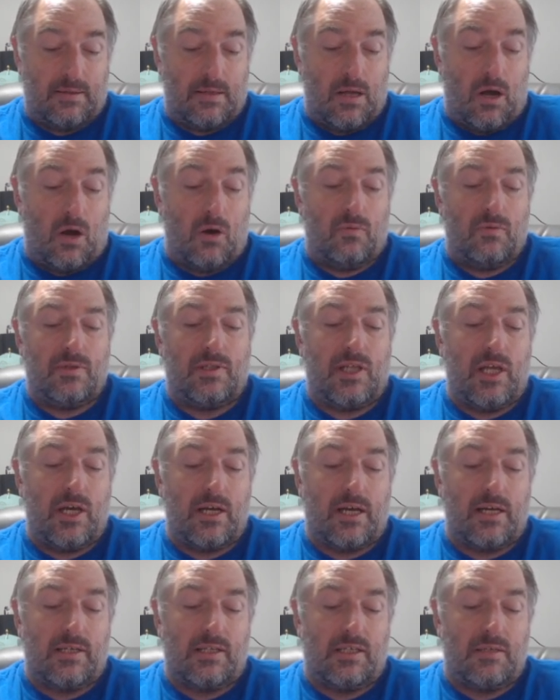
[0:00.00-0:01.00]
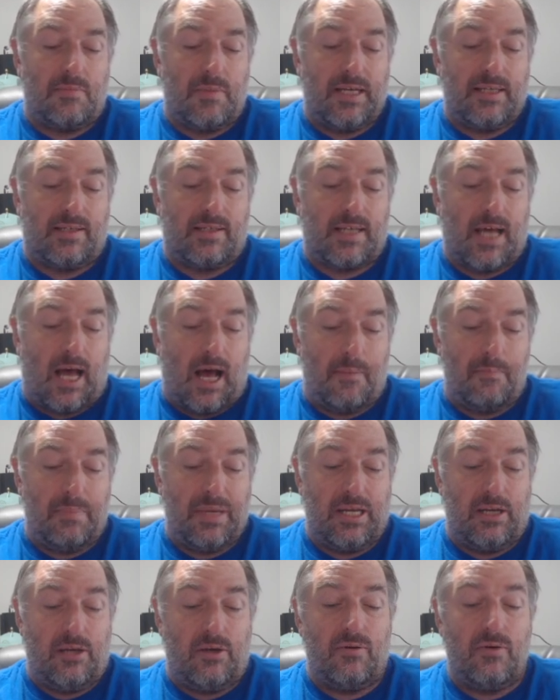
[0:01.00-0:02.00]
Oh, the customized top
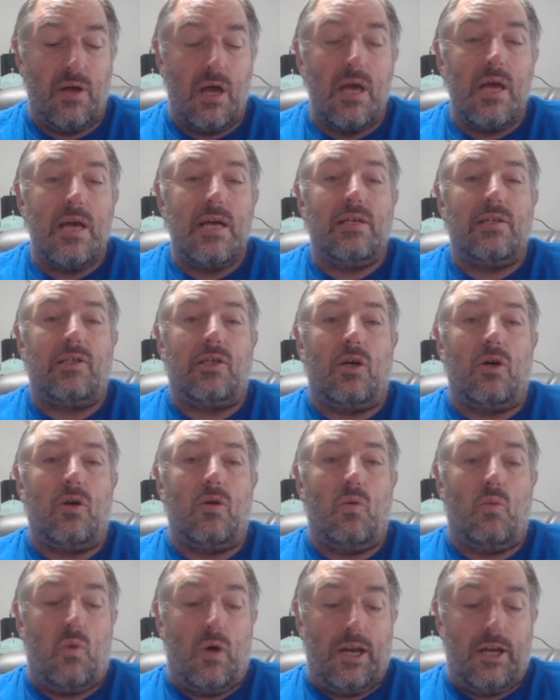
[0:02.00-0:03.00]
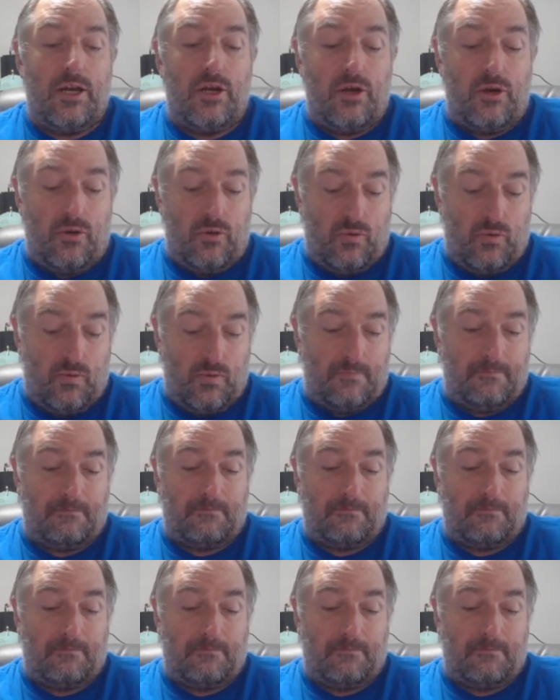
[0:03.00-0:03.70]
menu. So when you